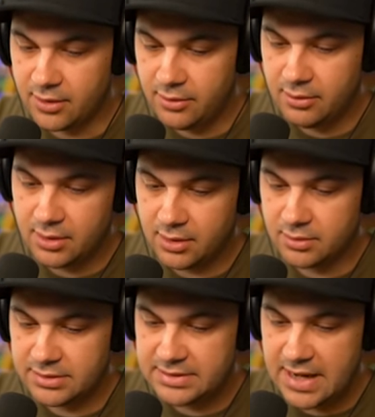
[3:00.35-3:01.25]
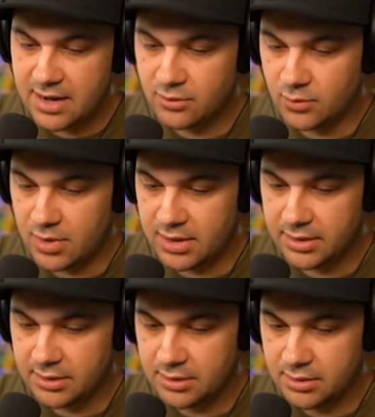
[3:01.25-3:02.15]
You need to go down one.
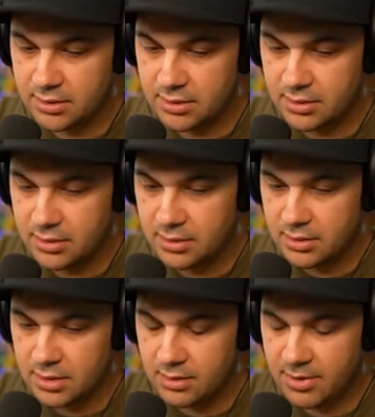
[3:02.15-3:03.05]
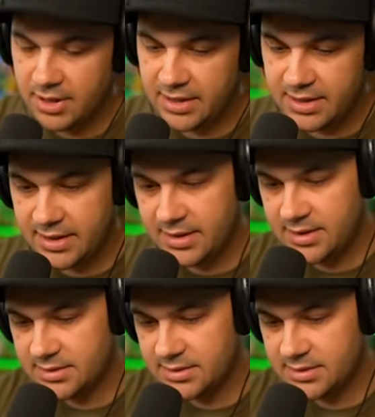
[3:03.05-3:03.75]
How am I going to get...